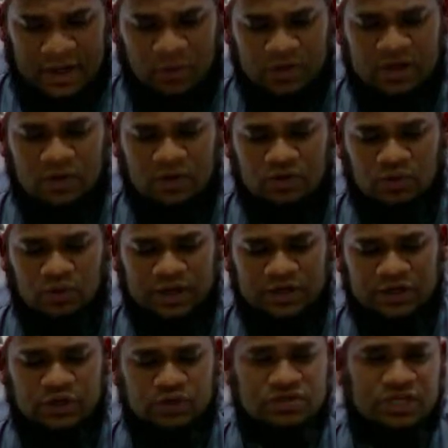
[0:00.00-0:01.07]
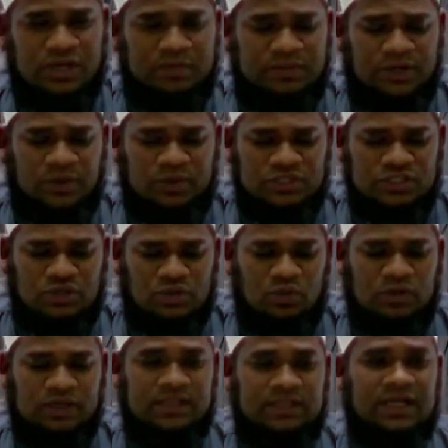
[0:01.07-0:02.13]
Now we go to a new chapter which
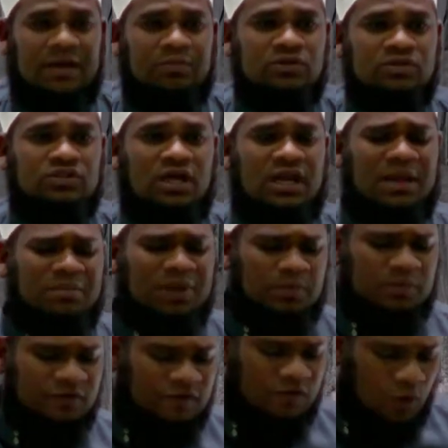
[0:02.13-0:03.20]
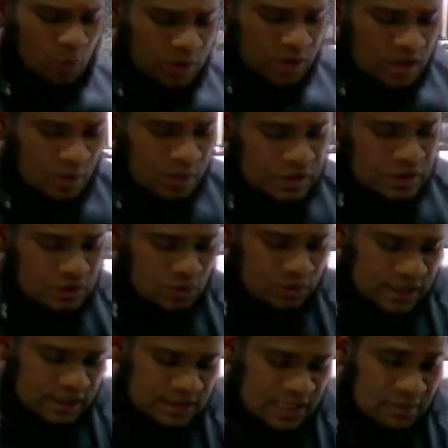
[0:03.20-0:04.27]
is called Kitab al-Salah. But before we go
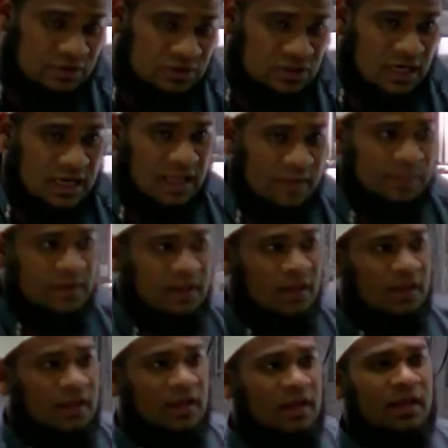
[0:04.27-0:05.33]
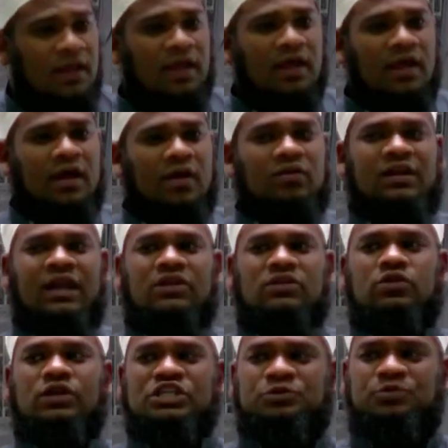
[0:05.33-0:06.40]
into Kitab al-Salah, I would
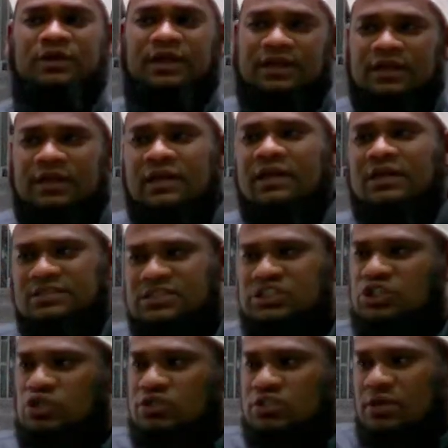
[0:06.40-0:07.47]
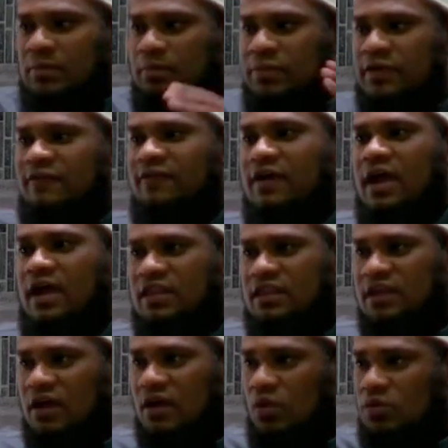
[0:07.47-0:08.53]
like to explain, just to
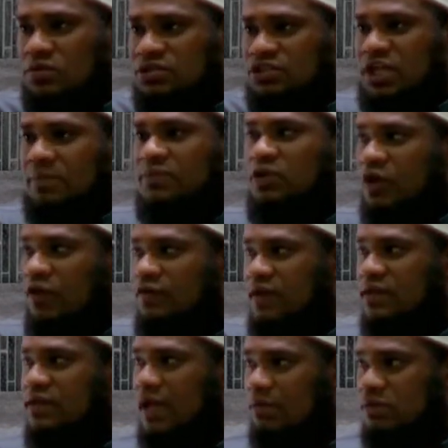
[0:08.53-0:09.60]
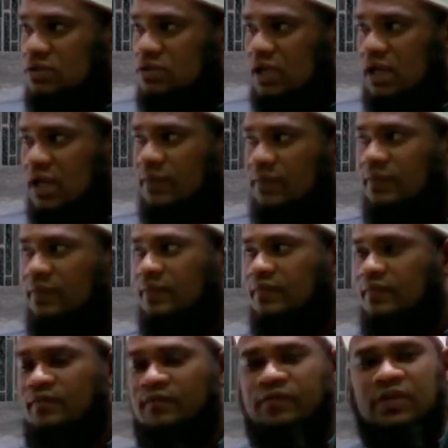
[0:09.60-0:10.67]
simplify the whole chapter of Kitab al-Salah.
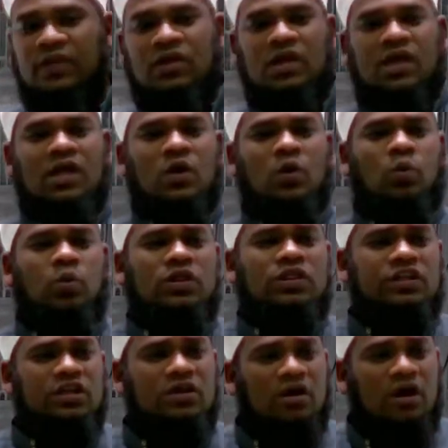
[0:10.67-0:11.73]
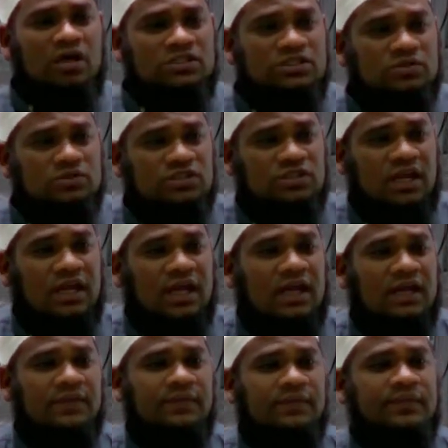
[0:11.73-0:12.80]
With regards to
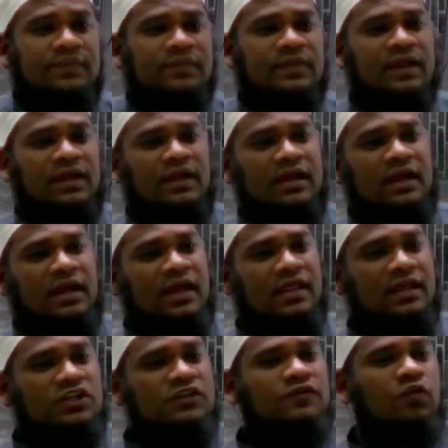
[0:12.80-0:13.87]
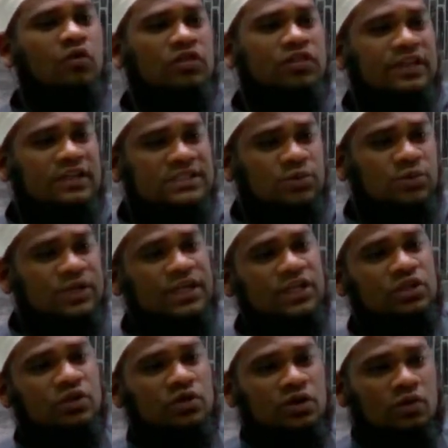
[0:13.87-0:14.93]
Salah, there's 4 things
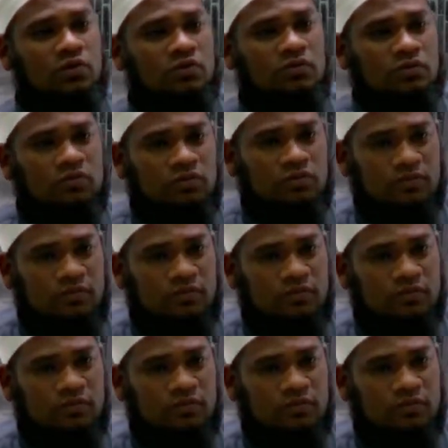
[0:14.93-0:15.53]
we need to know.